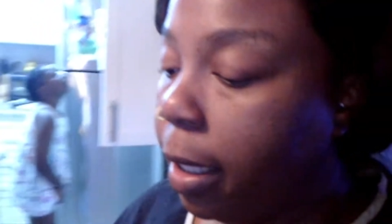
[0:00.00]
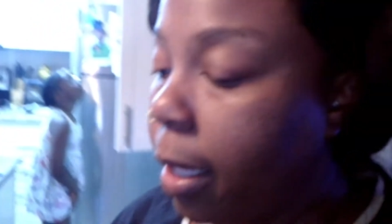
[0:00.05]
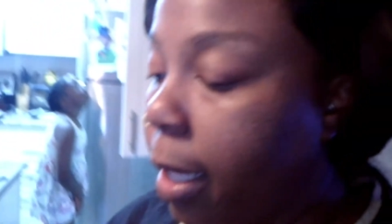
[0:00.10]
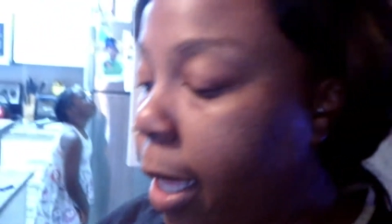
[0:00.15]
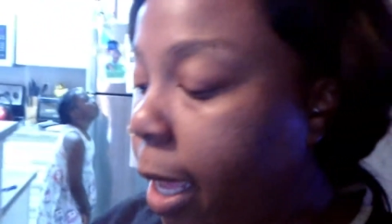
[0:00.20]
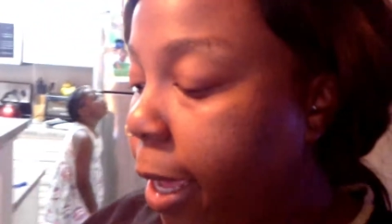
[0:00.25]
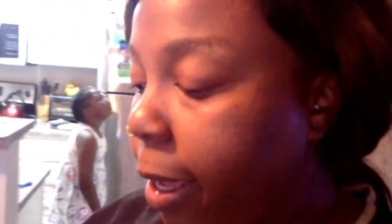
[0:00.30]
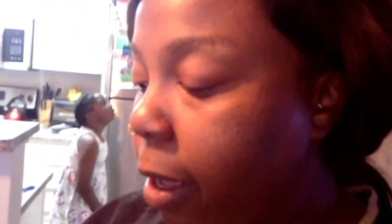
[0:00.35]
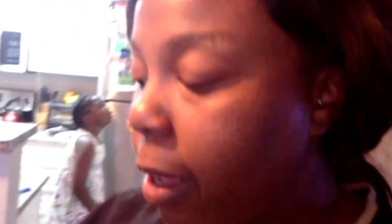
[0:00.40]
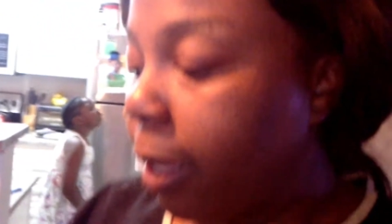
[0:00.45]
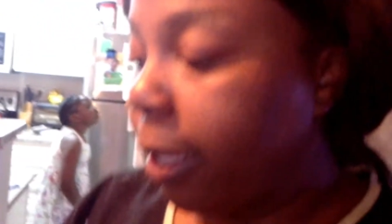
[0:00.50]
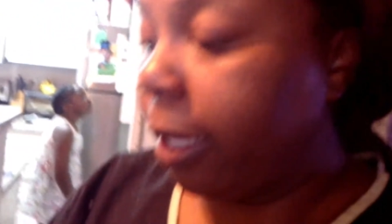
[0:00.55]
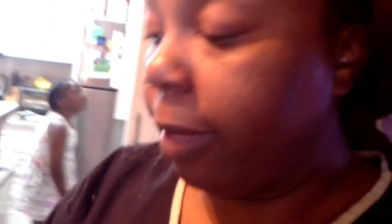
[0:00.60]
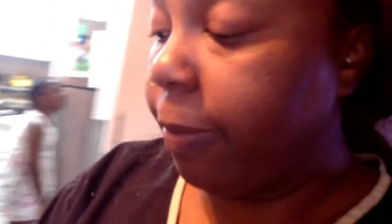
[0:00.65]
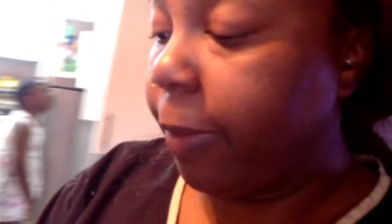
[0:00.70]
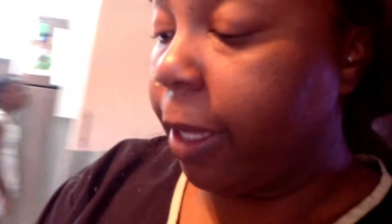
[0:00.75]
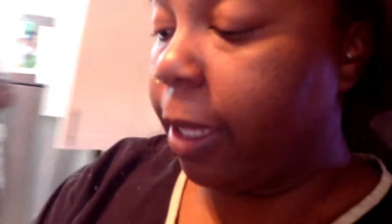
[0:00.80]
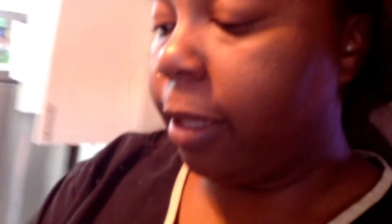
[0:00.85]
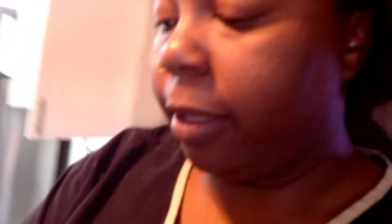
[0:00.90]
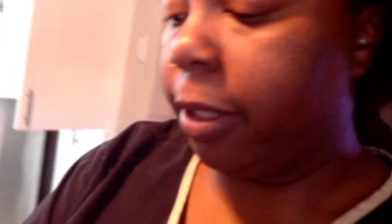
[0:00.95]
I got him
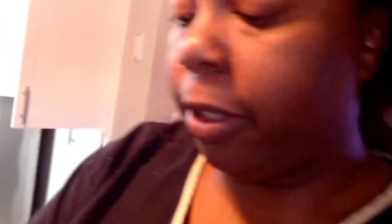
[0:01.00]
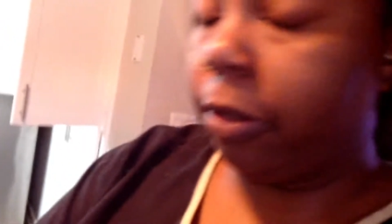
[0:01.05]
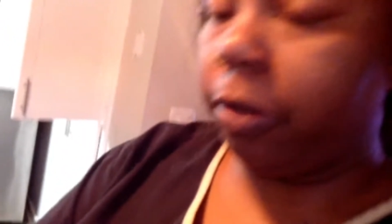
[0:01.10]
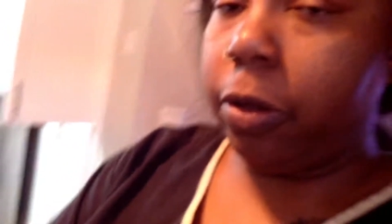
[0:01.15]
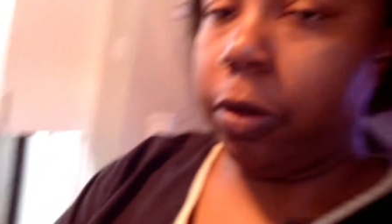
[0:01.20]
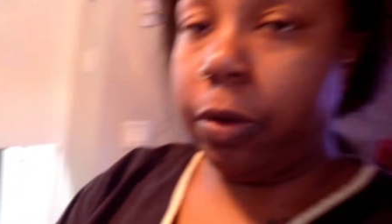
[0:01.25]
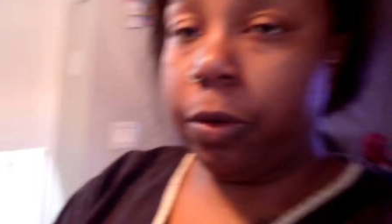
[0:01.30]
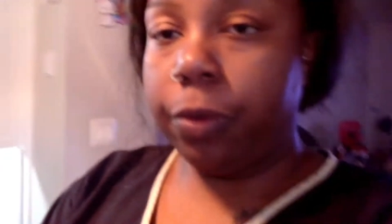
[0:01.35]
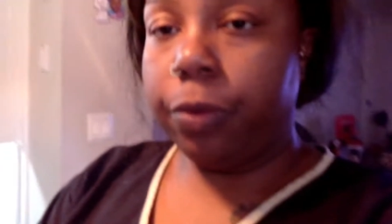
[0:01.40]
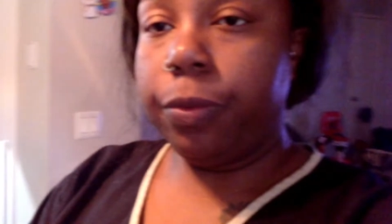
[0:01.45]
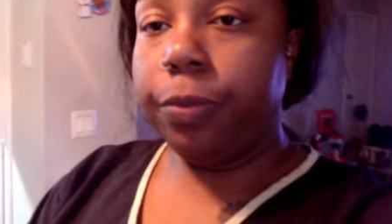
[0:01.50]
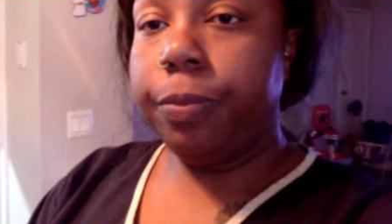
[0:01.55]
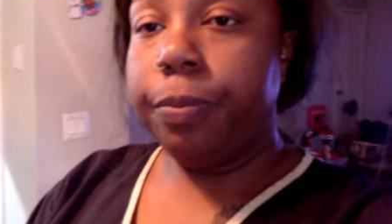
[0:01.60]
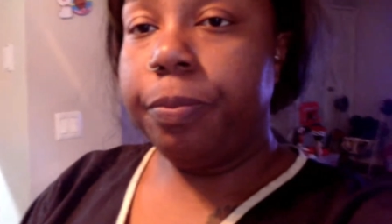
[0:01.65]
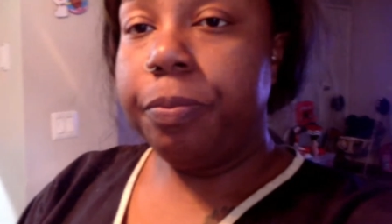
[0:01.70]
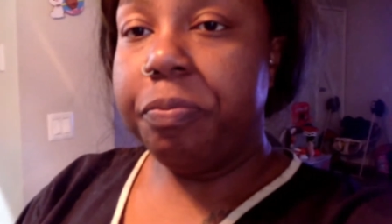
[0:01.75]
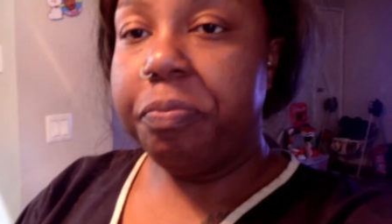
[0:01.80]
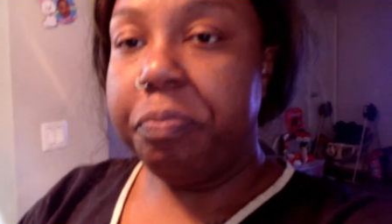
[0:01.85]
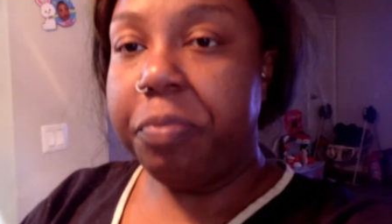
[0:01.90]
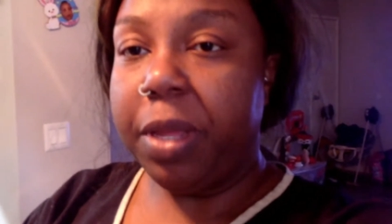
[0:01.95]
like a little
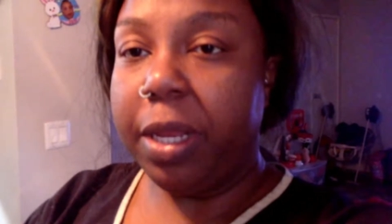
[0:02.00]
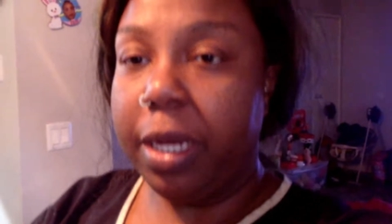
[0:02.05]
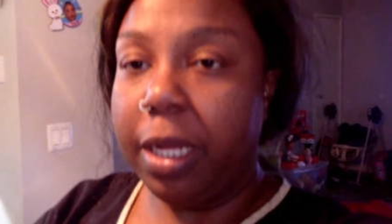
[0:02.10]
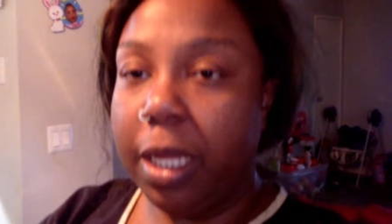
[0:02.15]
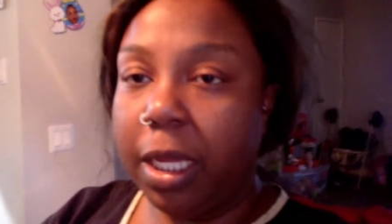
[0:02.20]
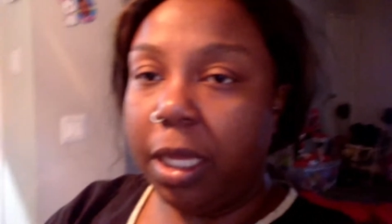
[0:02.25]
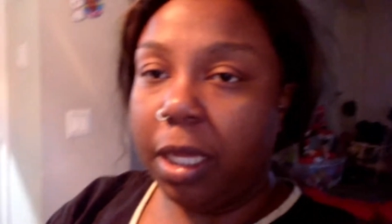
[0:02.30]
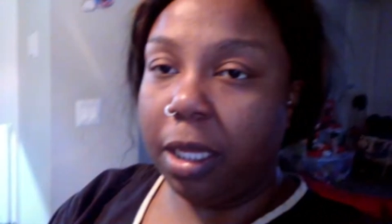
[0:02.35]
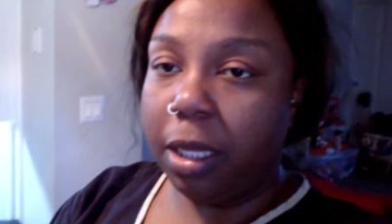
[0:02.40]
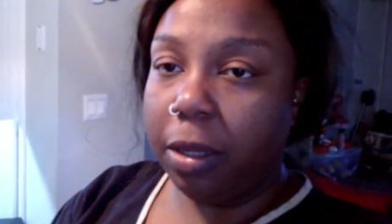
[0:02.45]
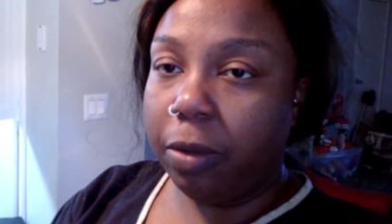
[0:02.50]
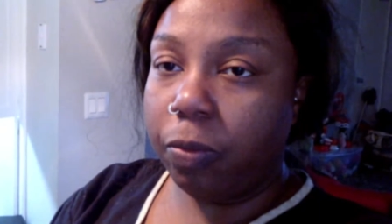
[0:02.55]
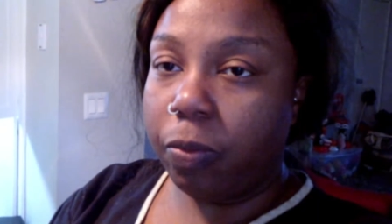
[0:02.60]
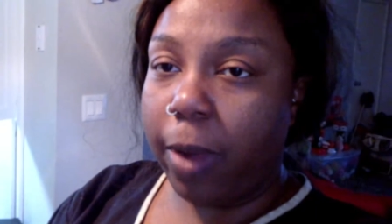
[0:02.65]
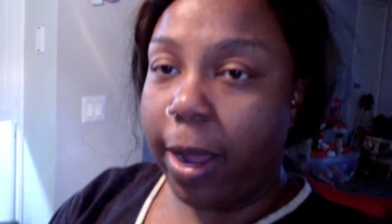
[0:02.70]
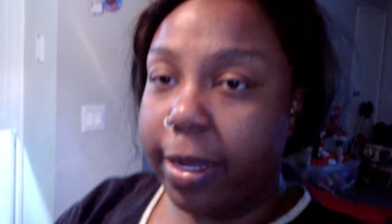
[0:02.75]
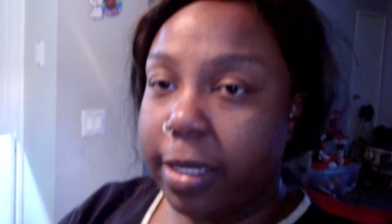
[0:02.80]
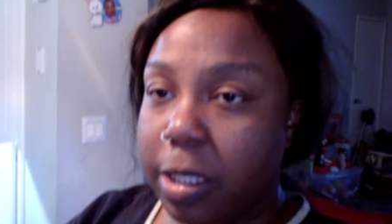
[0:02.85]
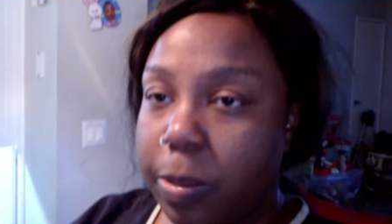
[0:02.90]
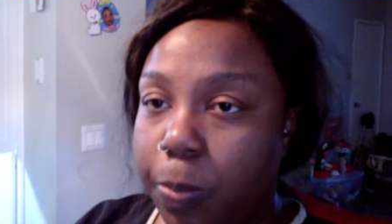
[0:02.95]
mini
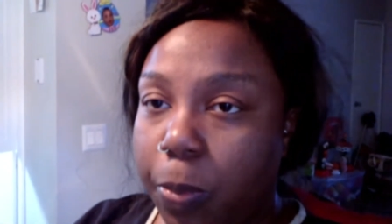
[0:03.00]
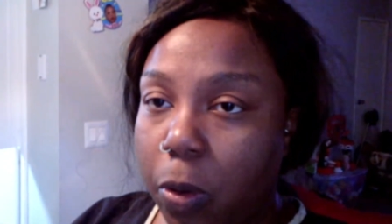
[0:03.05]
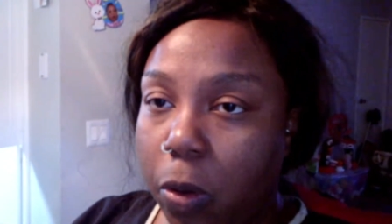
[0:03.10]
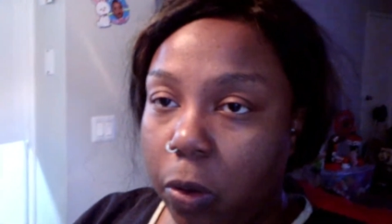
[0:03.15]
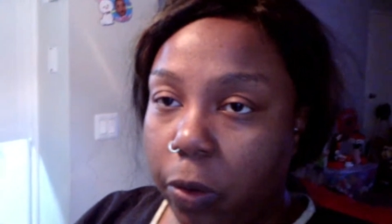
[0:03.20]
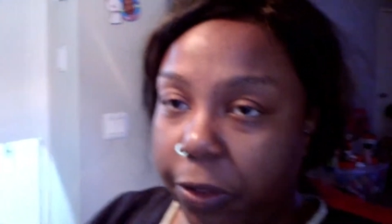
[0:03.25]
rice bowl